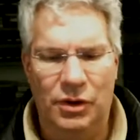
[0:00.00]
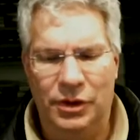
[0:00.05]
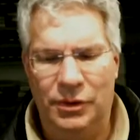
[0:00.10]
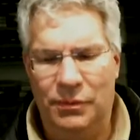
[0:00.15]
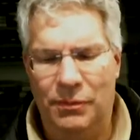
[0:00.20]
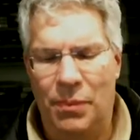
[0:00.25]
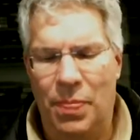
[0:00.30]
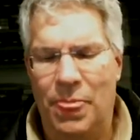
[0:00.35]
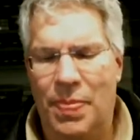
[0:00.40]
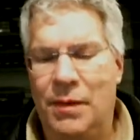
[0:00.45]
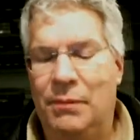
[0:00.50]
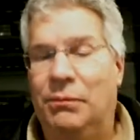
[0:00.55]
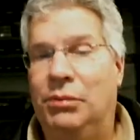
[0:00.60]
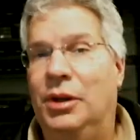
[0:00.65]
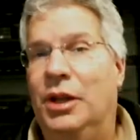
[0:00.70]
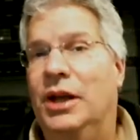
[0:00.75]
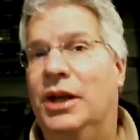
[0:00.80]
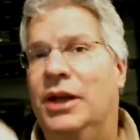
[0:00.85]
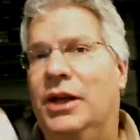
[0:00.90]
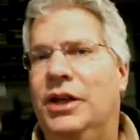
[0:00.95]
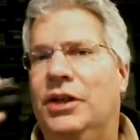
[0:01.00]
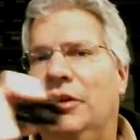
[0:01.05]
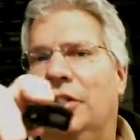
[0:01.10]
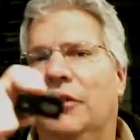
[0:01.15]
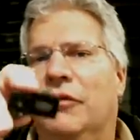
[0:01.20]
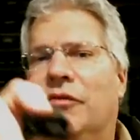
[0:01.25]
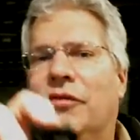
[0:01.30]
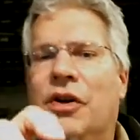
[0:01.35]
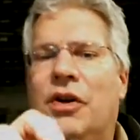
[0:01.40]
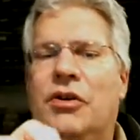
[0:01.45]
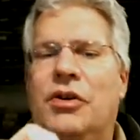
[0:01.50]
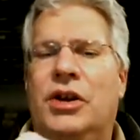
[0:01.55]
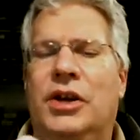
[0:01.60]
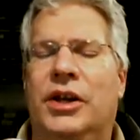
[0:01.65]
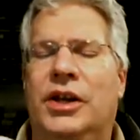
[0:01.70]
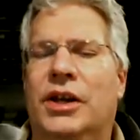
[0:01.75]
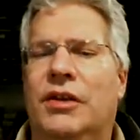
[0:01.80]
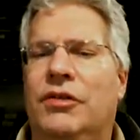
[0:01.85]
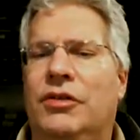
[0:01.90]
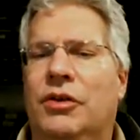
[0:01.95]
and plug it into your phone, and
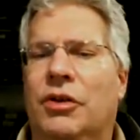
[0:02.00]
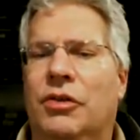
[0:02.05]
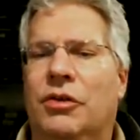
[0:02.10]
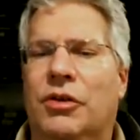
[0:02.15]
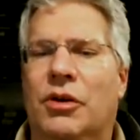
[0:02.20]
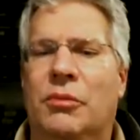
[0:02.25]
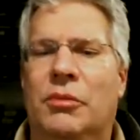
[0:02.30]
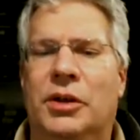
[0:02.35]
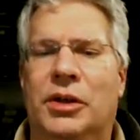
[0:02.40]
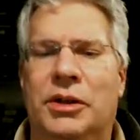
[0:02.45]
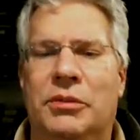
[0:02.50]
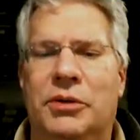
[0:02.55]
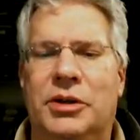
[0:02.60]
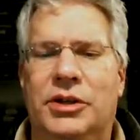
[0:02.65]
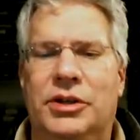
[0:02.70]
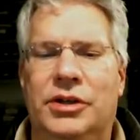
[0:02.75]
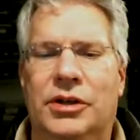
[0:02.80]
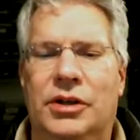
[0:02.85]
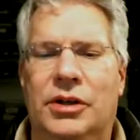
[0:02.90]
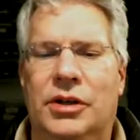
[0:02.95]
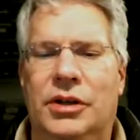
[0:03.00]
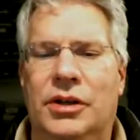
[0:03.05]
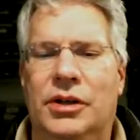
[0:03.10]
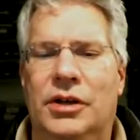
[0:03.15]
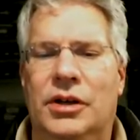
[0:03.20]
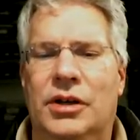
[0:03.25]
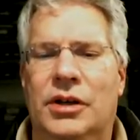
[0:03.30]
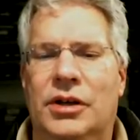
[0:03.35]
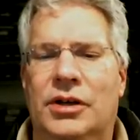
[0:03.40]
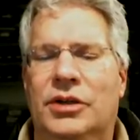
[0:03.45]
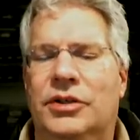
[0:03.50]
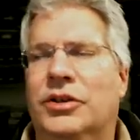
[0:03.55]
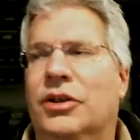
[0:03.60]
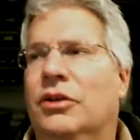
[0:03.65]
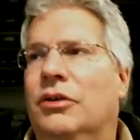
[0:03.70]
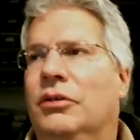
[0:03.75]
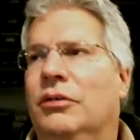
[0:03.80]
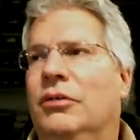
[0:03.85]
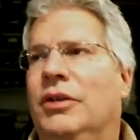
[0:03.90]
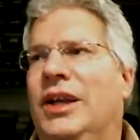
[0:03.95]
it gives you a thermal image.
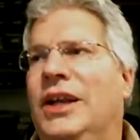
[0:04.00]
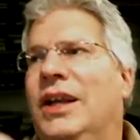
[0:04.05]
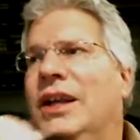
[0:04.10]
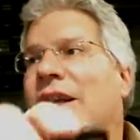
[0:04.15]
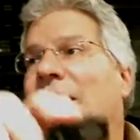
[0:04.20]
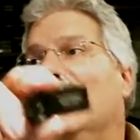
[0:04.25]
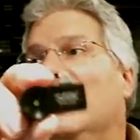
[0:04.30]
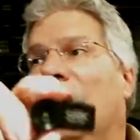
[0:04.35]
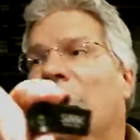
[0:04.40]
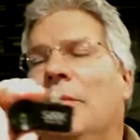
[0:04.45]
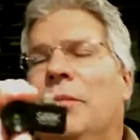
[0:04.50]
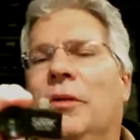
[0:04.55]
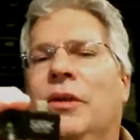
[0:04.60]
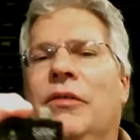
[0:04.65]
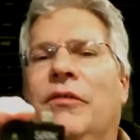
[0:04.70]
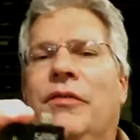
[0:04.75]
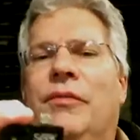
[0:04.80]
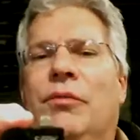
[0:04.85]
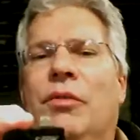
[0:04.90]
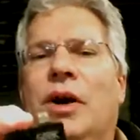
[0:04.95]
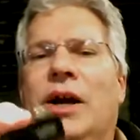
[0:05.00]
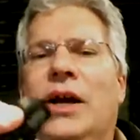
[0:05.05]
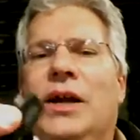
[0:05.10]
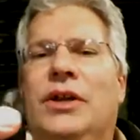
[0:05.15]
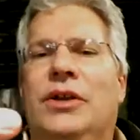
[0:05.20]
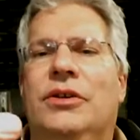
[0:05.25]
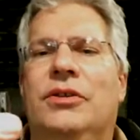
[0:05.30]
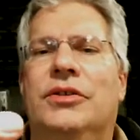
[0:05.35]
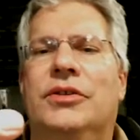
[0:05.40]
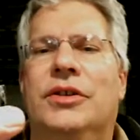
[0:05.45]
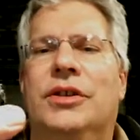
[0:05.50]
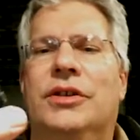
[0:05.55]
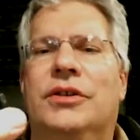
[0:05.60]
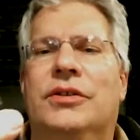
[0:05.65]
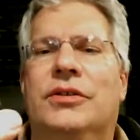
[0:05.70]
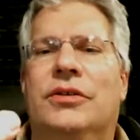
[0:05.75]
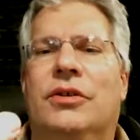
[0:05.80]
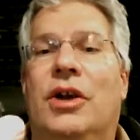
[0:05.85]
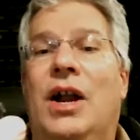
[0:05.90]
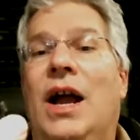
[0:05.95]
So like an example of why I use
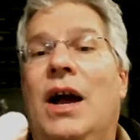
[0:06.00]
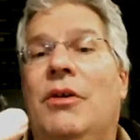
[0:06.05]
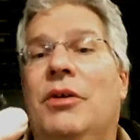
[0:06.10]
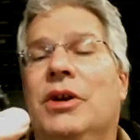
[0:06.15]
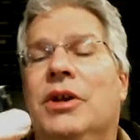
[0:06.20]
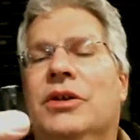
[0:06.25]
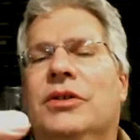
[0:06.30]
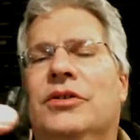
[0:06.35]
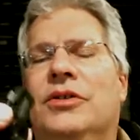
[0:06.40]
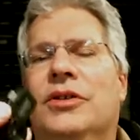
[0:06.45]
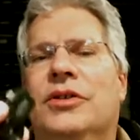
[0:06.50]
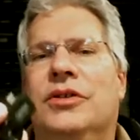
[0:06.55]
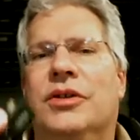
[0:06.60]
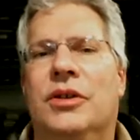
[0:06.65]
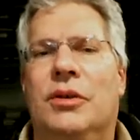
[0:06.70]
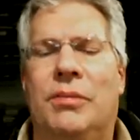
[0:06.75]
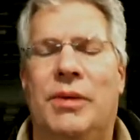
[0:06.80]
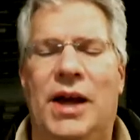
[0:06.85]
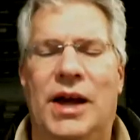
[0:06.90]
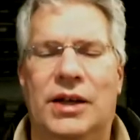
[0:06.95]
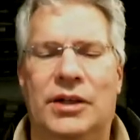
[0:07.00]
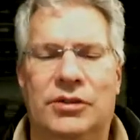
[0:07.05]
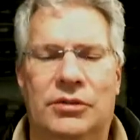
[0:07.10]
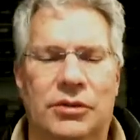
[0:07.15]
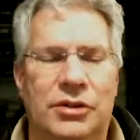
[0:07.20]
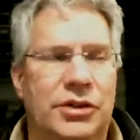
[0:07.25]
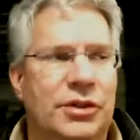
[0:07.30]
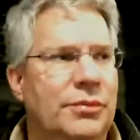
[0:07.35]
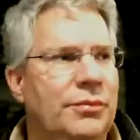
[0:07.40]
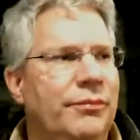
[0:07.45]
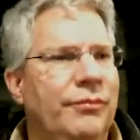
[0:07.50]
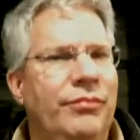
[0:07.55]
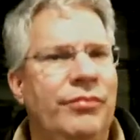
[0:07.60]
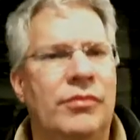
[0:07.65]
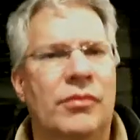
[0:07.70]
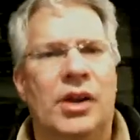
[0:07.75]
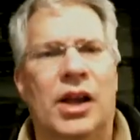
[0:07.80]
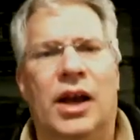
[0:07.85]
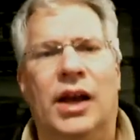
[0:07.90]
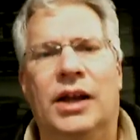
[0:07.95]
this, or how I used this in the past, was
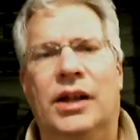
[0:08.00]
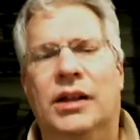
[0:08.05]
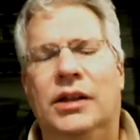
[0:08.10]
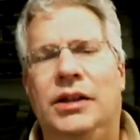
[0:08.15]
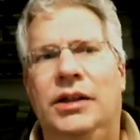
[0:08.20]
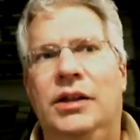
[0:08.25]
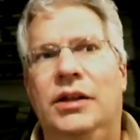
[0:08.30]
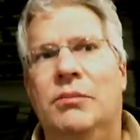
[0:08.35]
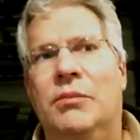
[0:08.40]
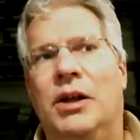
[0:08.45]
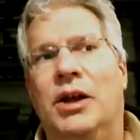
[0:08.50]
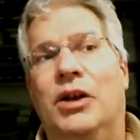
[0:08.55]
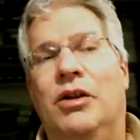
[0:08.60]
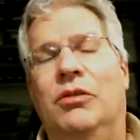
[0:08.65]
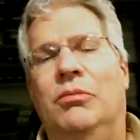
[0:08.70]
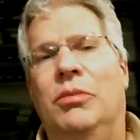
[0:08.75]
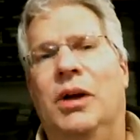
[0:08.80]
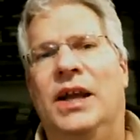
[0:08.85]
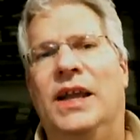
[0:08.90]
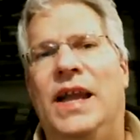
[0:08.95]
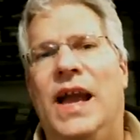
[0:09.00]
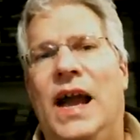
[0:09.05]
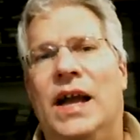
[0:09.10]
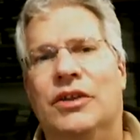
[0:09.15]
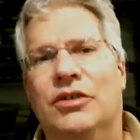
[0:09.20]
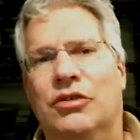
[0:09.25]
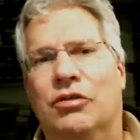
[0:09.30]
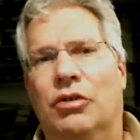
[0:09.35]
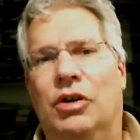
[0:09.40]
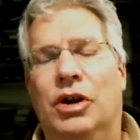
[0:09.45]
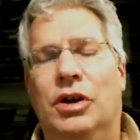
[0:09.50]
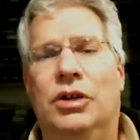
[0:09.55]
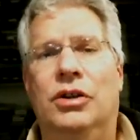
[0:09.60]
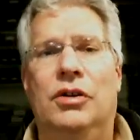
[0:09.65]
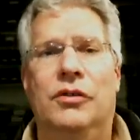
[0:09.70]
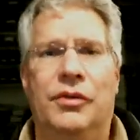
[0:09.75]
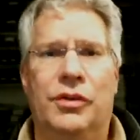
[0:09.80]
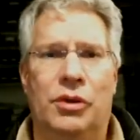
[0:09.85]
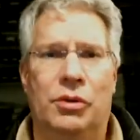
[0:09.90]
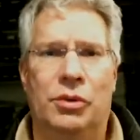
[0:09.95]
I cleaned my gas grill
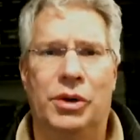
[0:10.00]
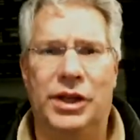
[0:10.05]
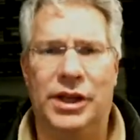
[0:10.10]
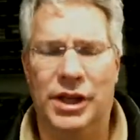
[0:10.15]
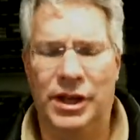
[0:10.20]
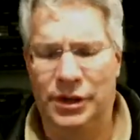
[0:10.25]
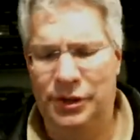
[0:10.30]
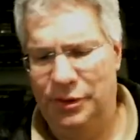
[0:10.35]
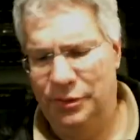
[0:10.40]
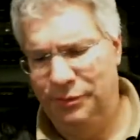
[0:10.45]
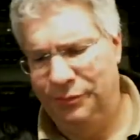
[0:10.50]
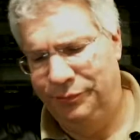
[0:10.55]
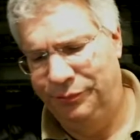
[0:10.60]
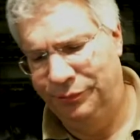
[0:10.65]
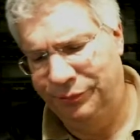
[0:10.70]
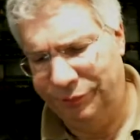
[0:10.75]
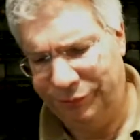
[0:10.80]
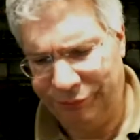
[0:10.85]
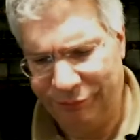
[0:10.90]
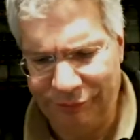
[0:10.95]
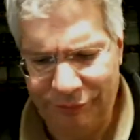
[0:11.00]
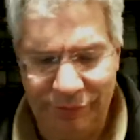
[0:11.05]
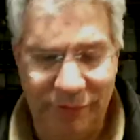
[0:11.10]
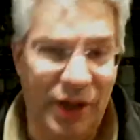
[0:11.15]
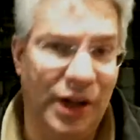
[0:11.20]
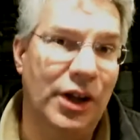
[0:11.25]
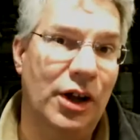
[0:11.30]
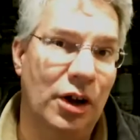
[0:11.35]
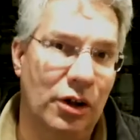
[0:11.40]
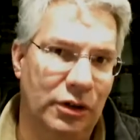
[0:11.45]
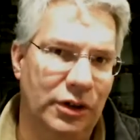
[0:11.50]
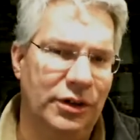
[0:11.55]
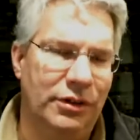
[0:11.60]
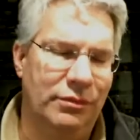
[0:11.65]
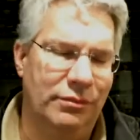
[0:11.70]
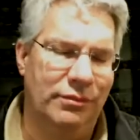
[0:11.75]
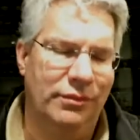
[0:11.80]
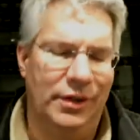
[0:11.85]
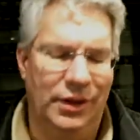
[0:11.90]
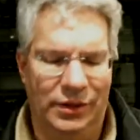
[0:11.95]
over the weekend. I know
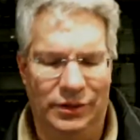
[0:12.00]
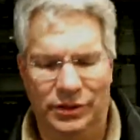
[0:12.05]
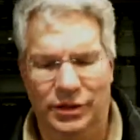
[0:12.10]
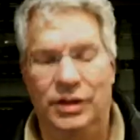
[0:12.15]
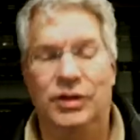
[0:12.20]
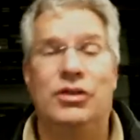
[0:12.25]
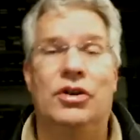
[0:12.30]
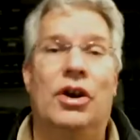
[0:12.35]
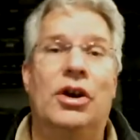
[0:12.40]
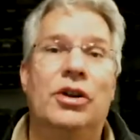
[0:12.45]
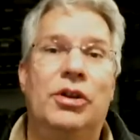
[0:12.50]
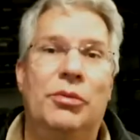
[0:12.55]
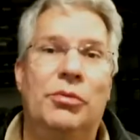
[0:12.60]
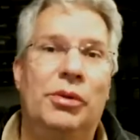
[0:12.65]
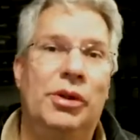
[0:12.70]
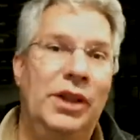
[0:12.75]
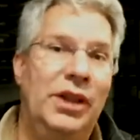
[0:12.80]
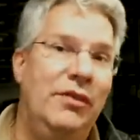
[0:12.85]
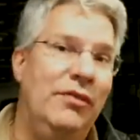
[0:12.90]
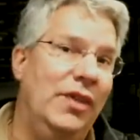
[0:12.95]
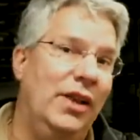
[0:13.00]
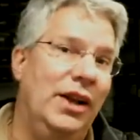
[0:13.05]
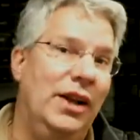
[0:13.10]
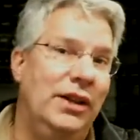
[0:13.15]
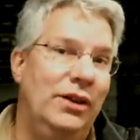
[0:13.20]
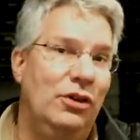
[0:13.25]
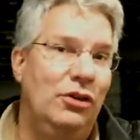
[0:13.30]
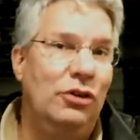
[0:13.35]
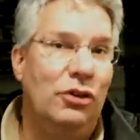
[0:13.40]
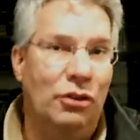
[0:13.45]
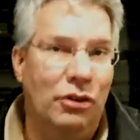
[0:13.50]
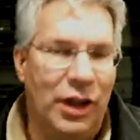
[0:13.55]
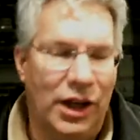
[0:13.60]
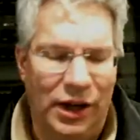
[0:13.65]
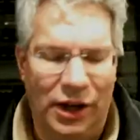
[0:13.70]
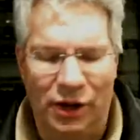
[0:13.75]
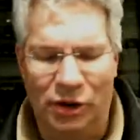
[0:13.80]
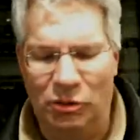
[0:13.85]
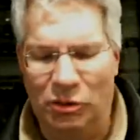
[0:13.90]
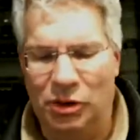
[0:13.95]
it's hard to believe that I do that
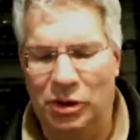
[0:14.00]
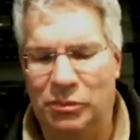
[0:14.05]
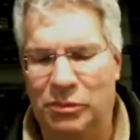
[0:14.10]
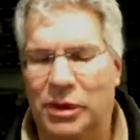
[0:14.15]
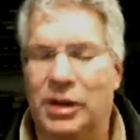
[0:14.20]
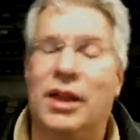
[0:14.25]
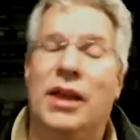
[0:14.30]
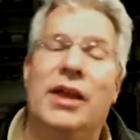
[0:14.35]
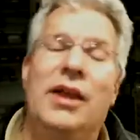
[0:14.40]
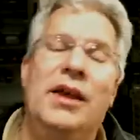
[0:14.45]
kind of work, but